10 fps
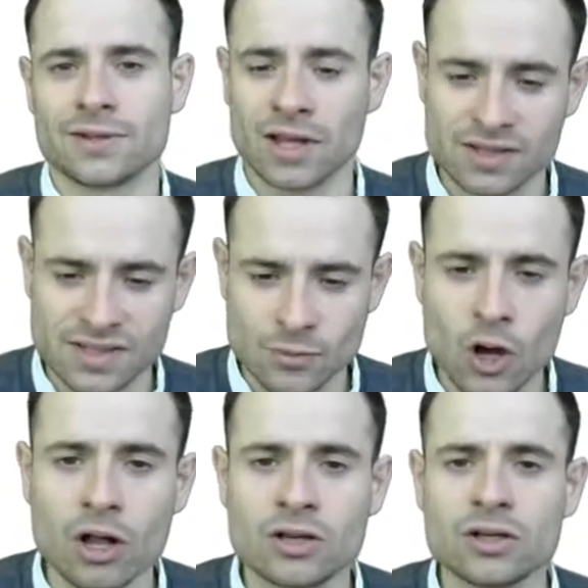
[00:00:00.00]
Not the same
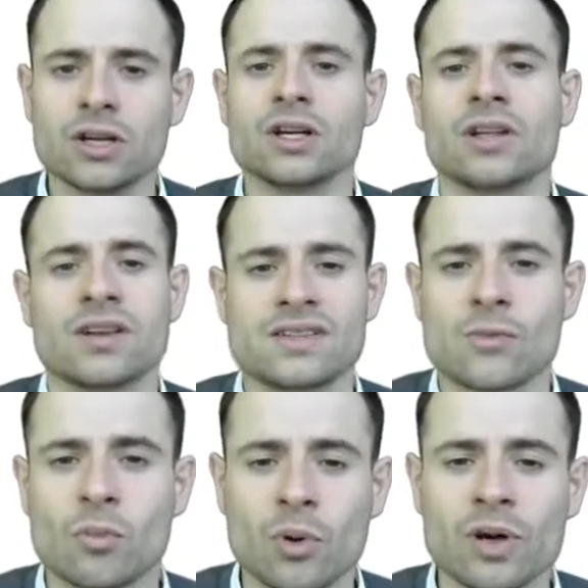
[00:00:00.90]
color, not the same
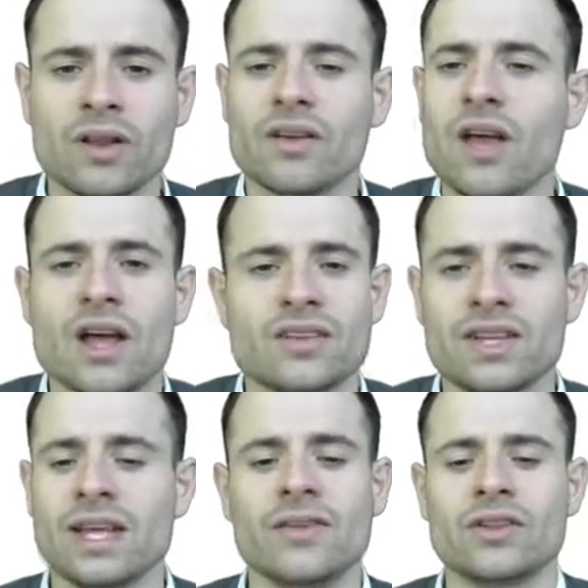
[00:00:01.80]
component,
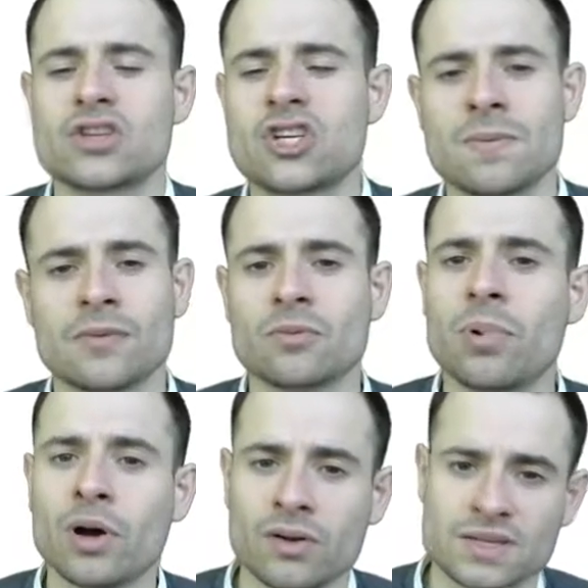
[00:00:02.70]
even the shape of the
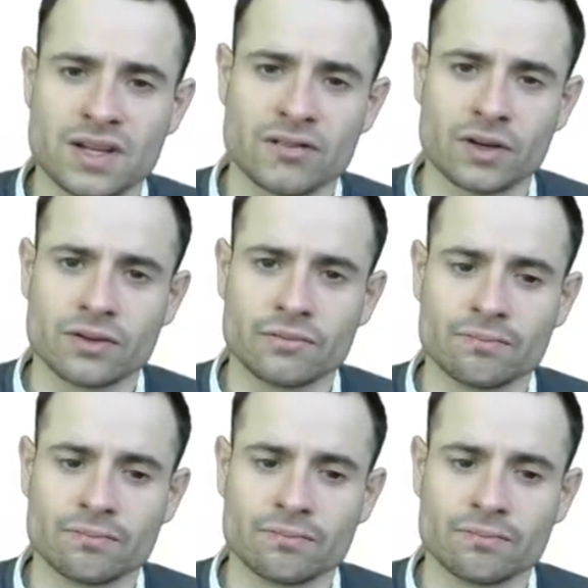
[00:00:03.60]
bottle is different.